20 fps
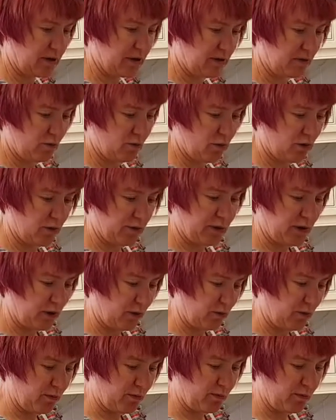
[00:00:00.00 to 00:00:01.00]
warm it
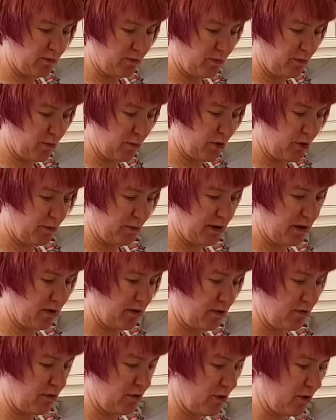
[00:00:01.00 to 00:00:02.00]
up, warm it
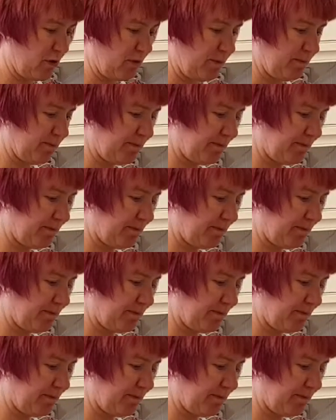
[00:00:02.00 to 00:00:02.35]
through,